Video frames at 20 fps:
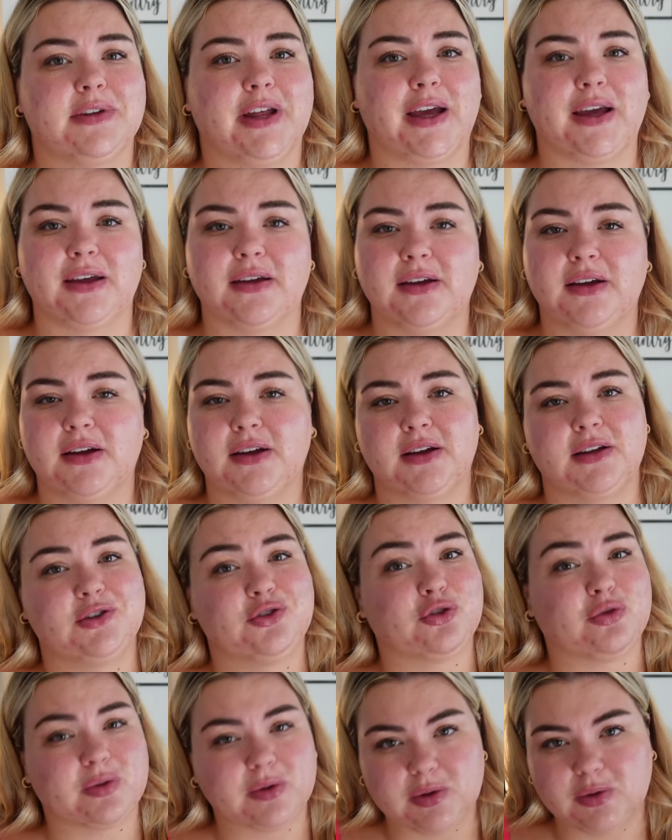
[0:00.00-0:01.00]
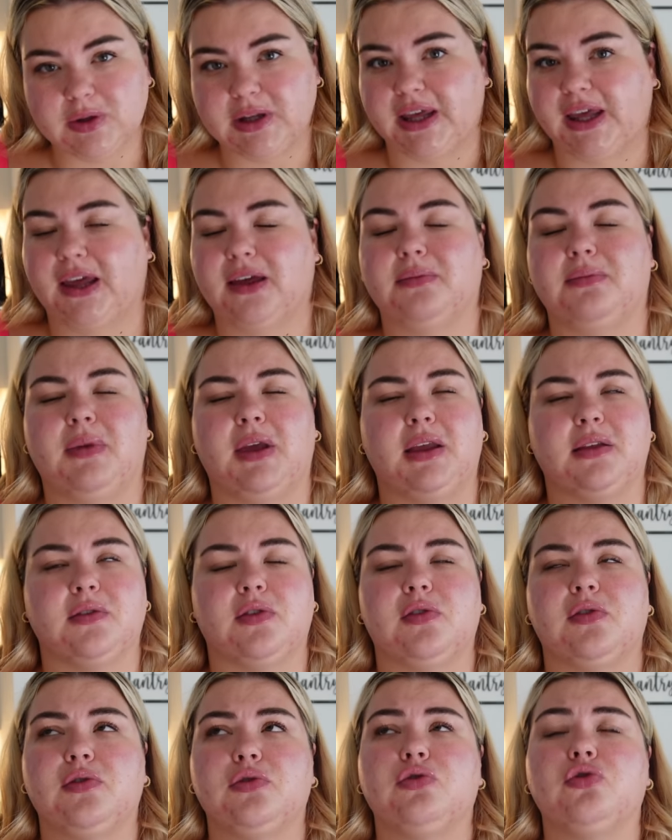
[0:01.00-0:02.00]
Like truly it means
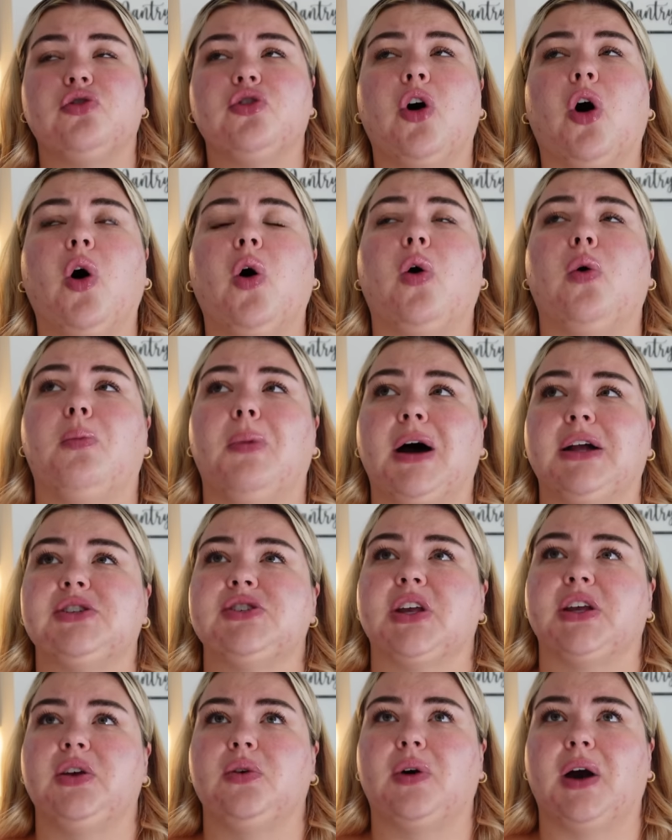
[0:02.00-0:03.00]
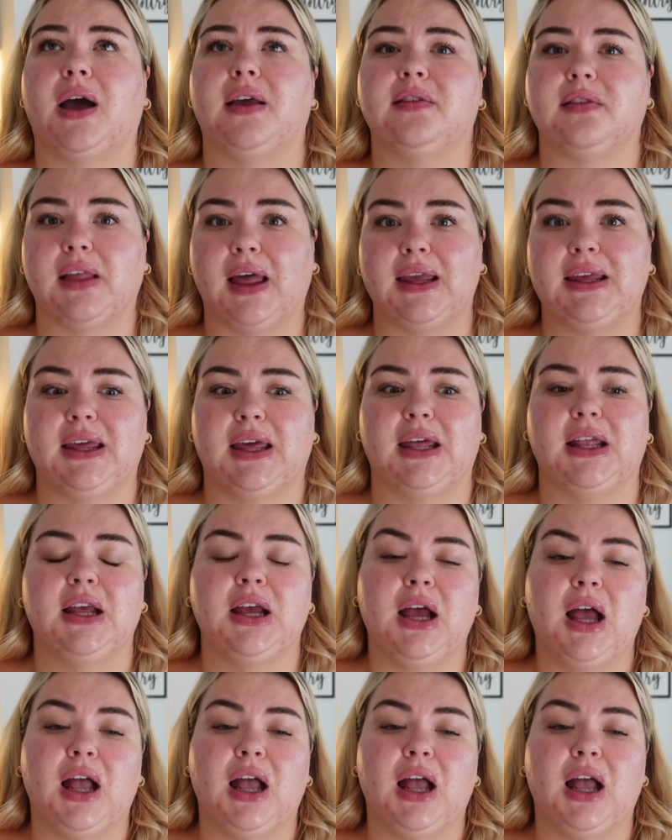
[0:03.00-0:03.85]
so much that you guys like it